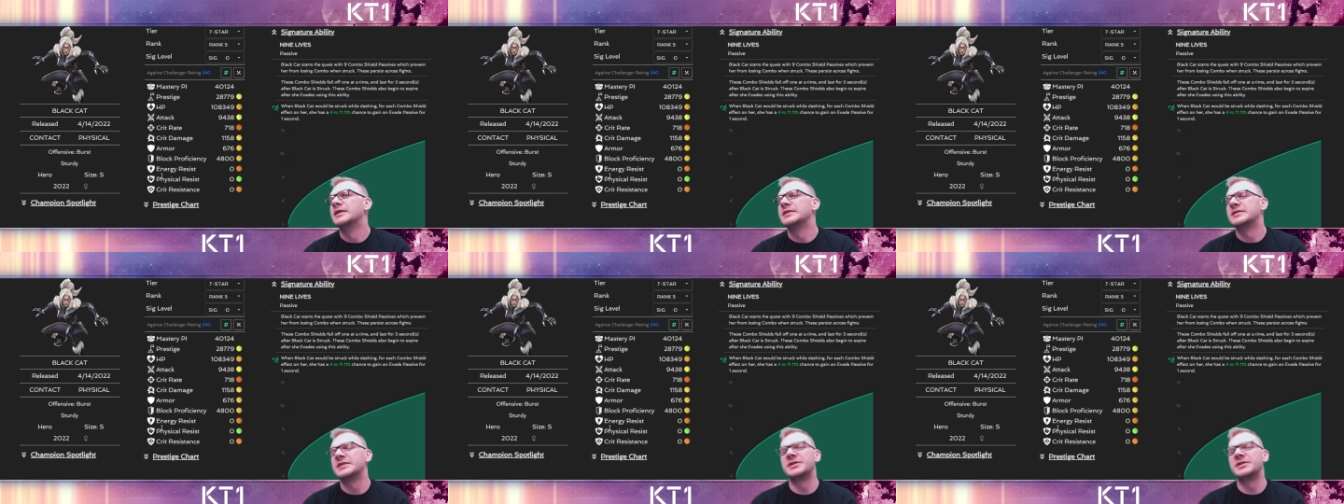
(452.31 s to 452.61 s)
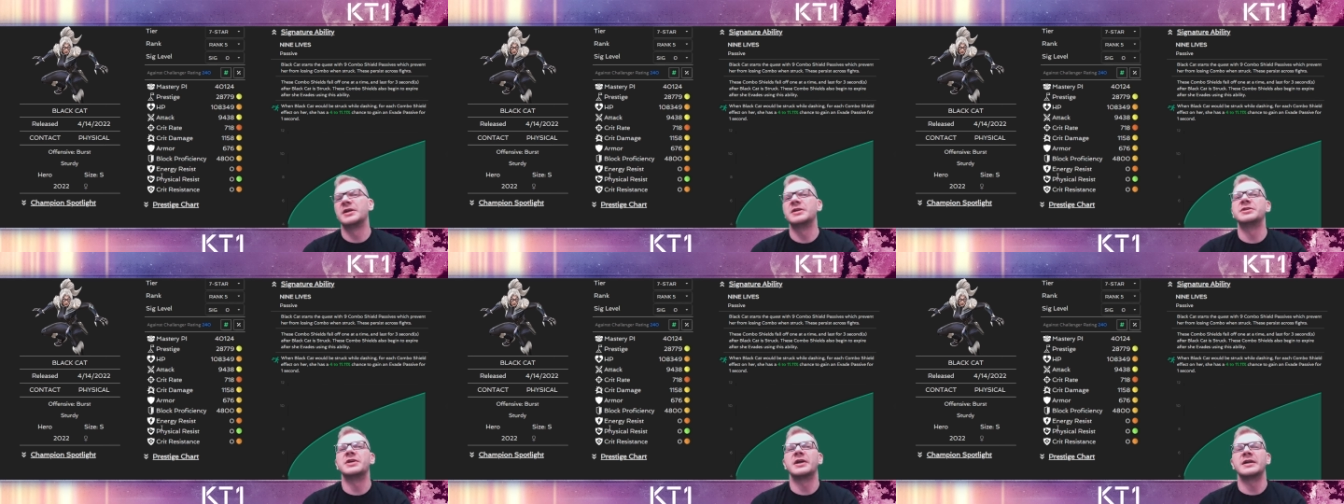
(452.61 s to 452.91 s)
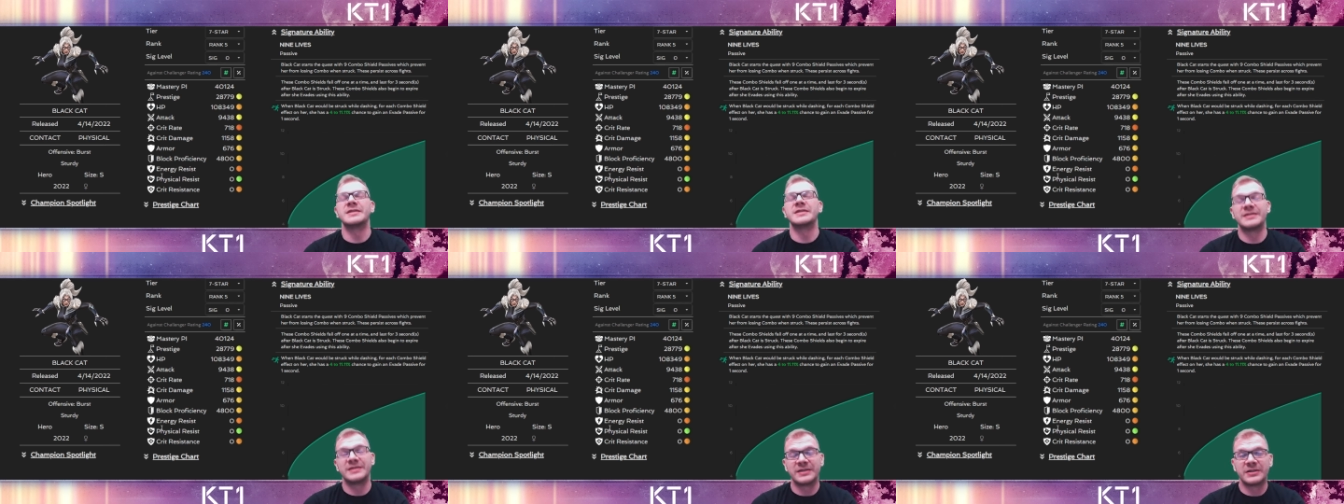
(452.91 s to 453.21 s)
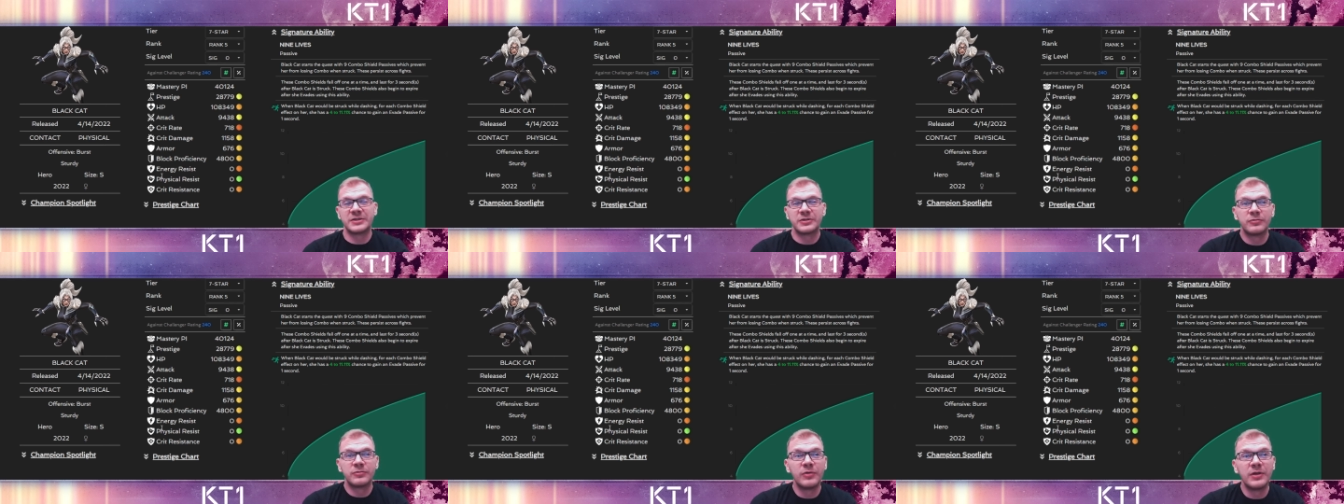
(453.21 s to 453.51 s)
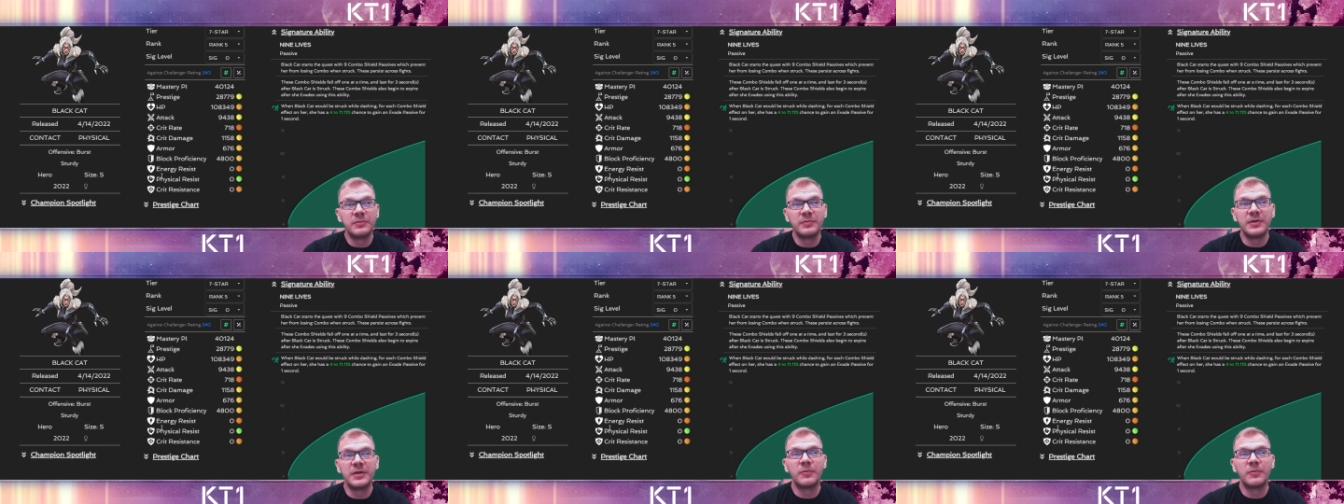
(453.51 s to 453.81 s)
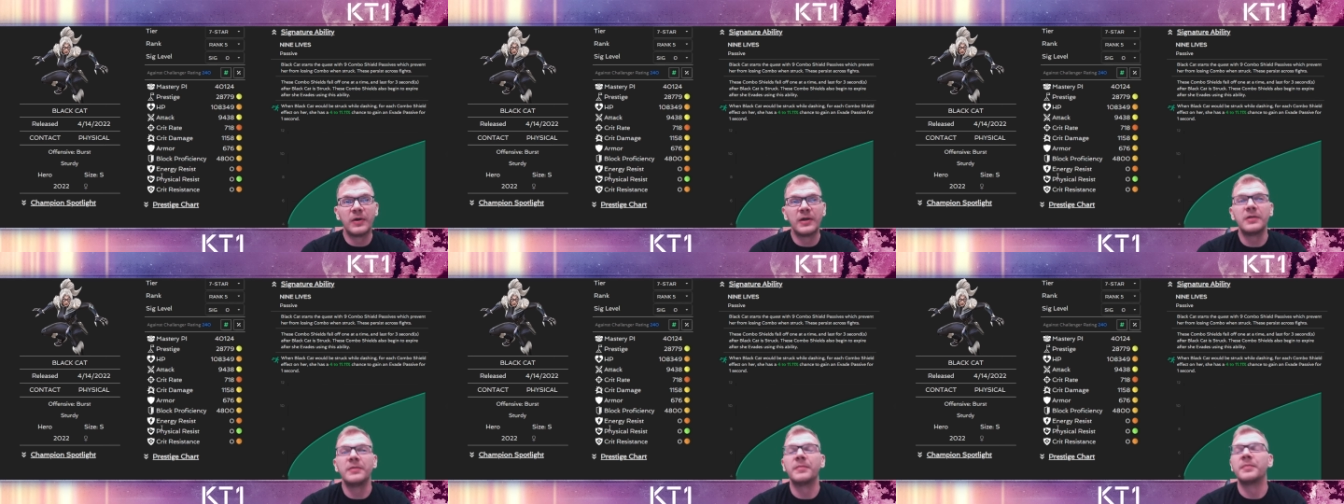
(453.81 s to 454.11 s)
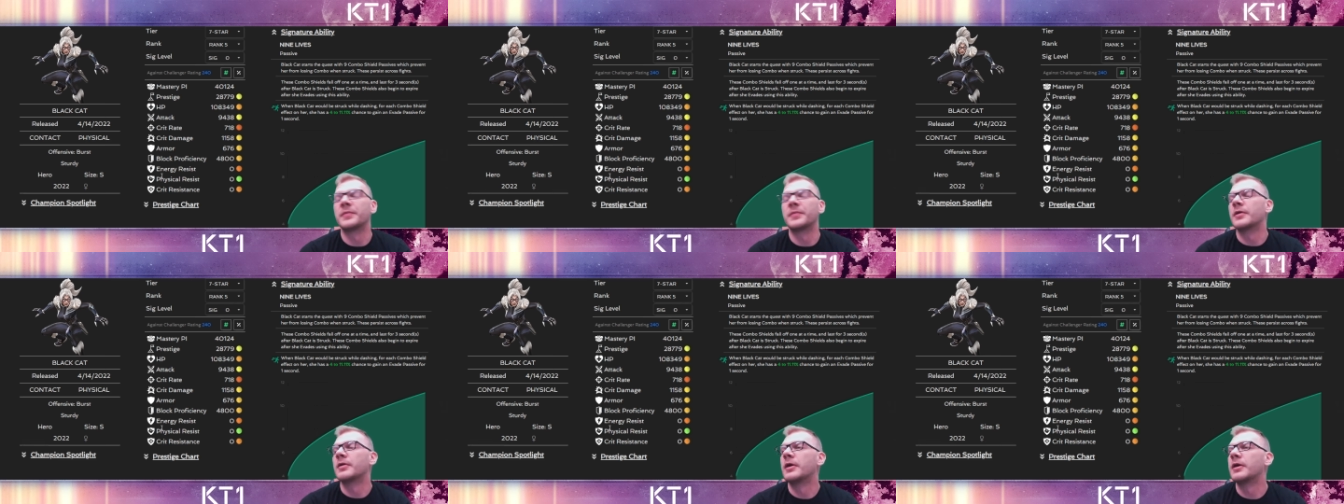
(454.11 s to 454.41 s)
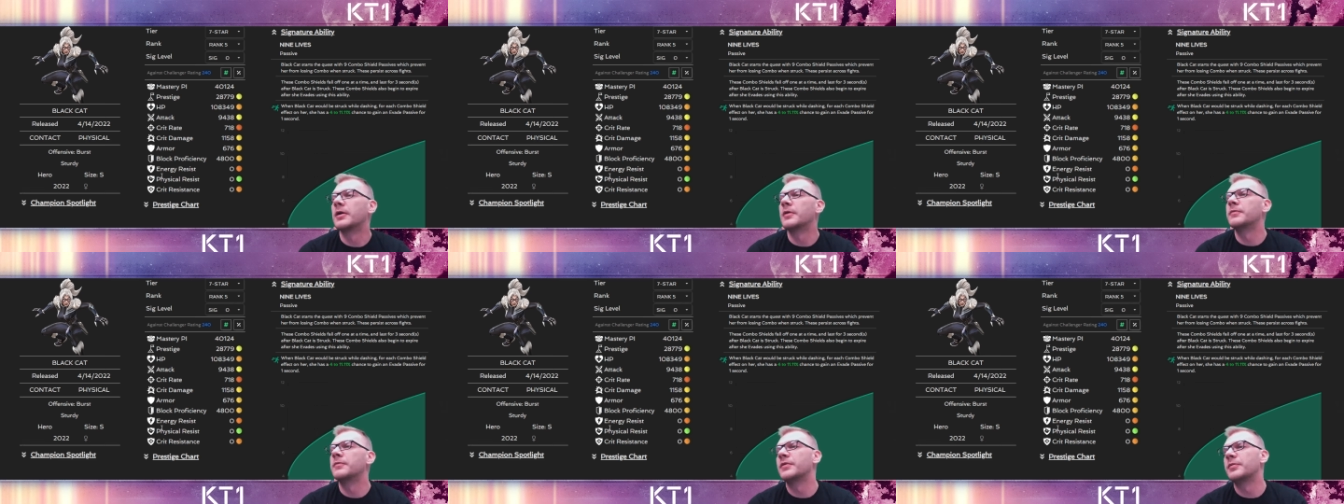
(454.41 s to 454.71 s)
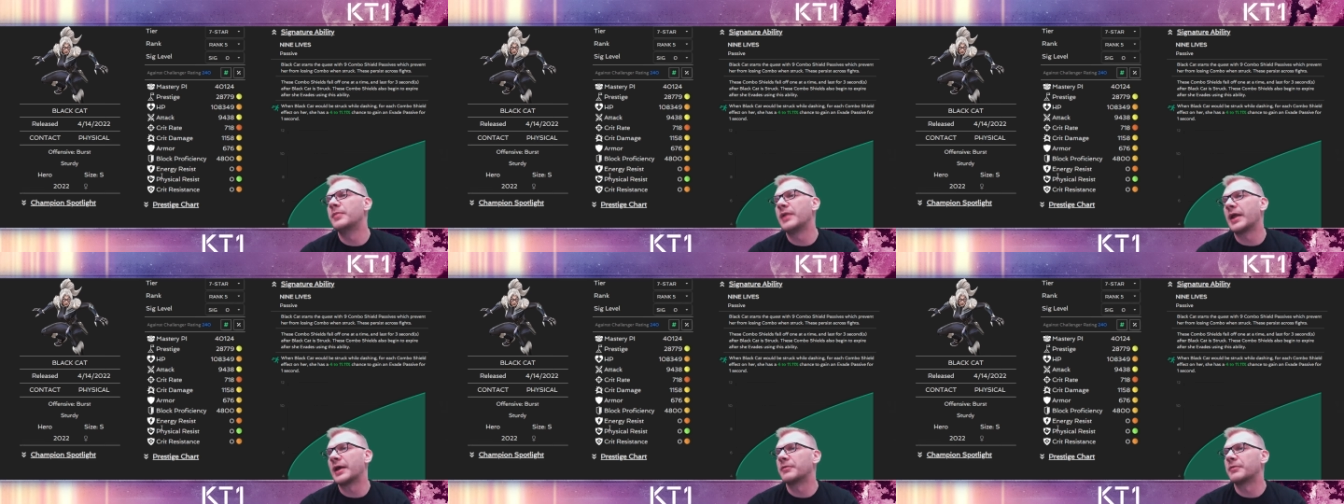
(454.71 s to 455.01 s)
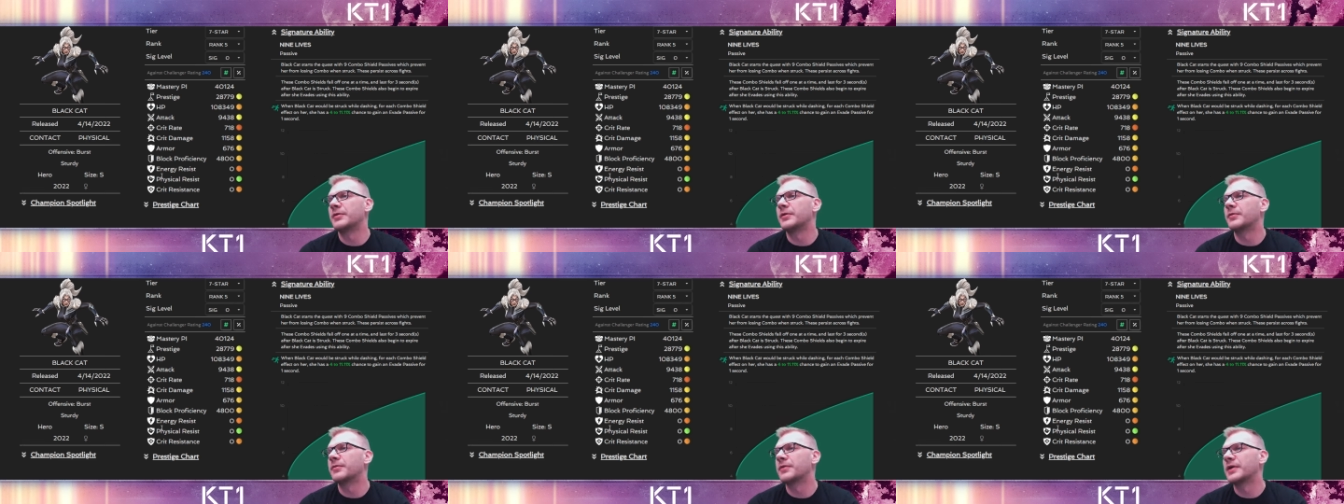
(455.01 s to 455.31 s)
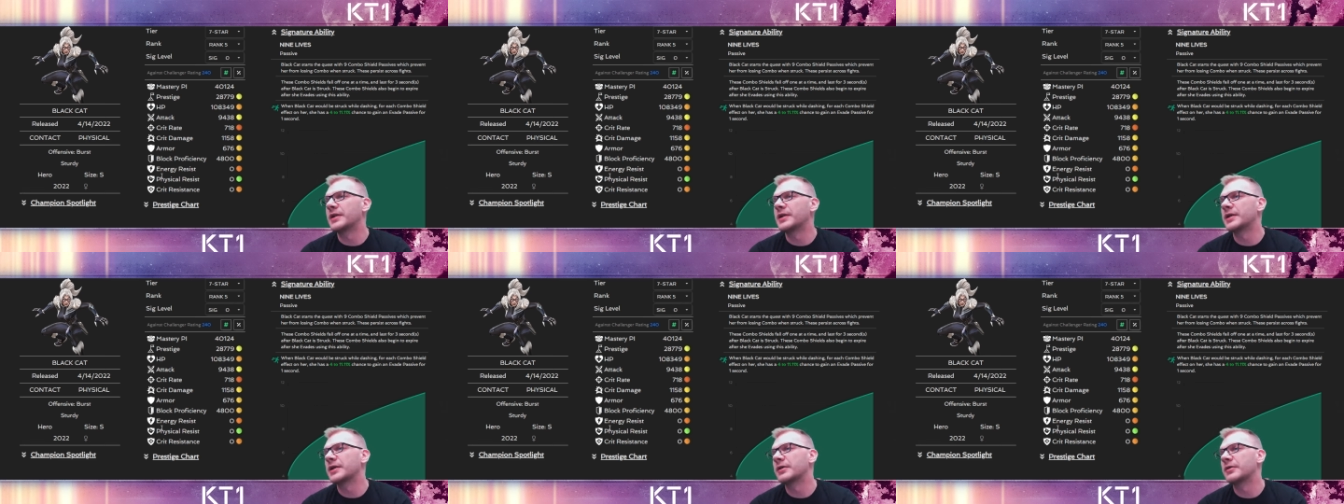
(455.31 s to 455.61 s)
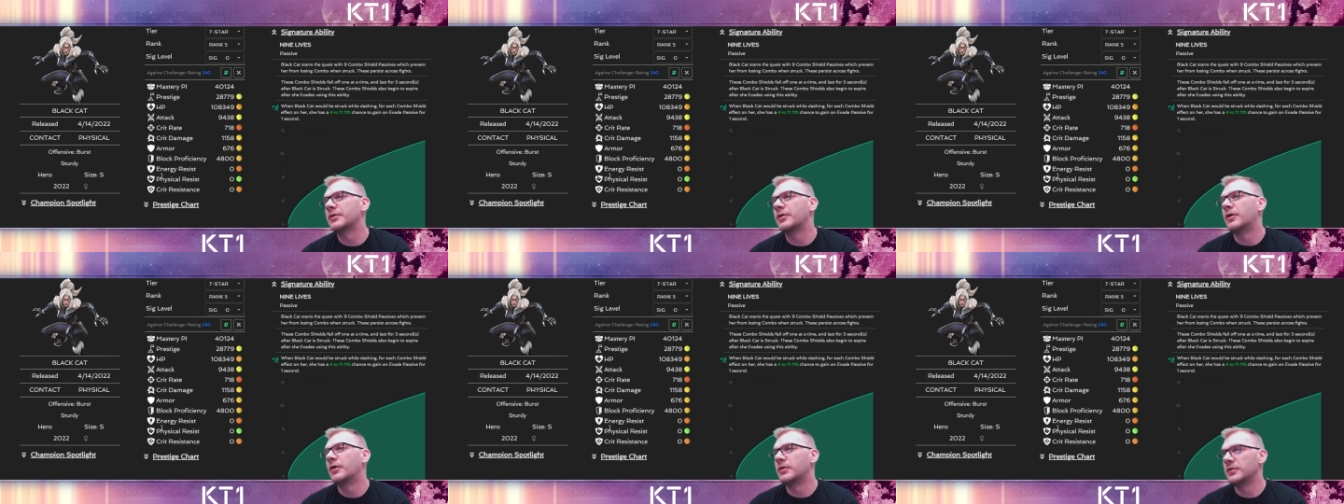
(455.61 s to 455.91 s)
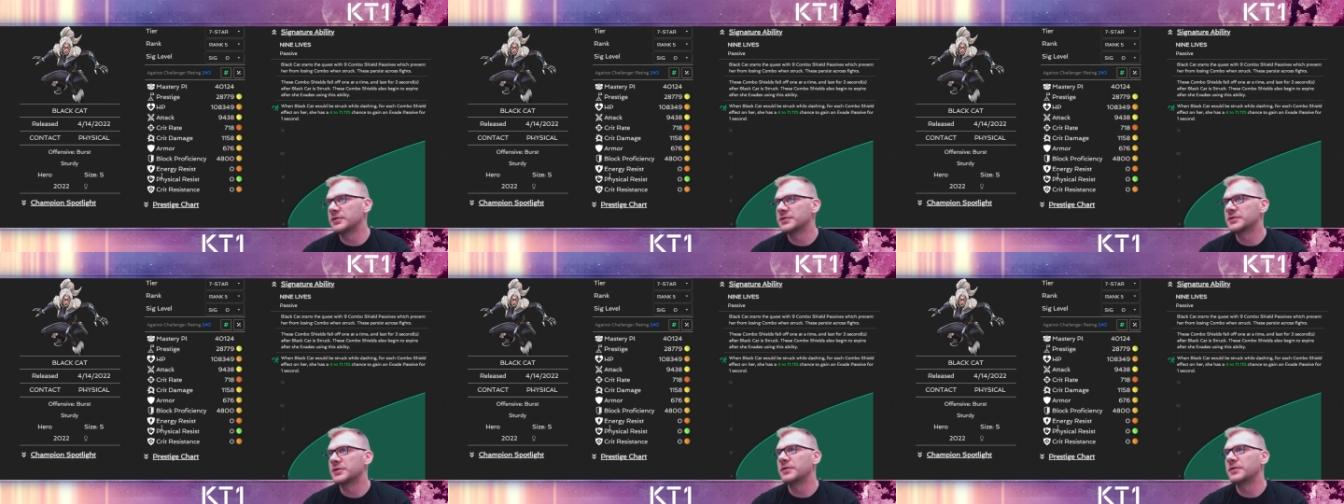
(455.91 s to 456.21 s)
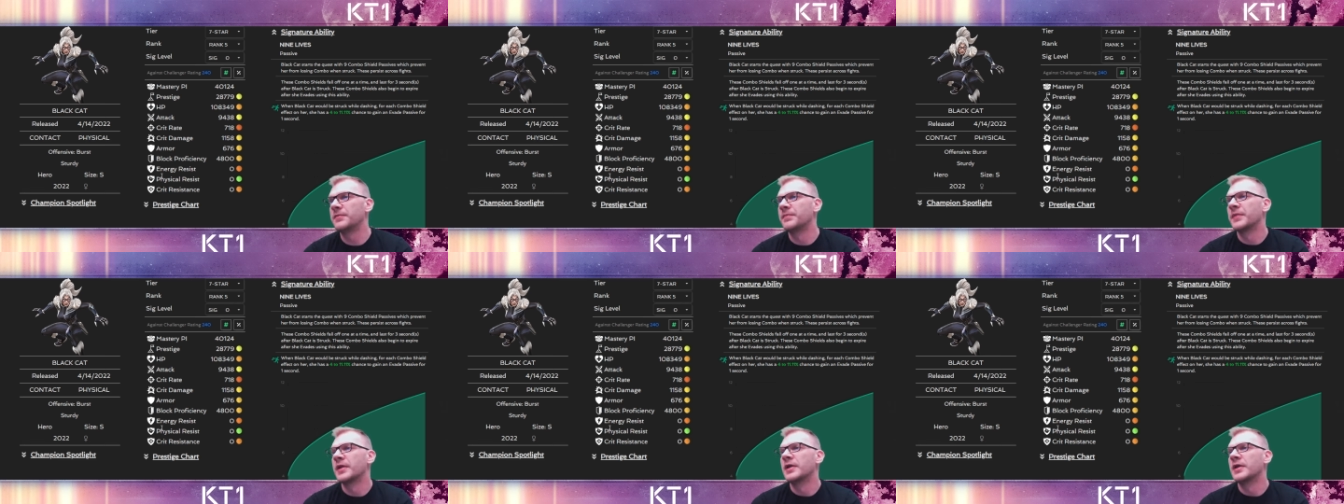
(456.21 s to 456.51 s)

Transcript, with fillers: Synergizes extremely well uh, with Black Widow Relic also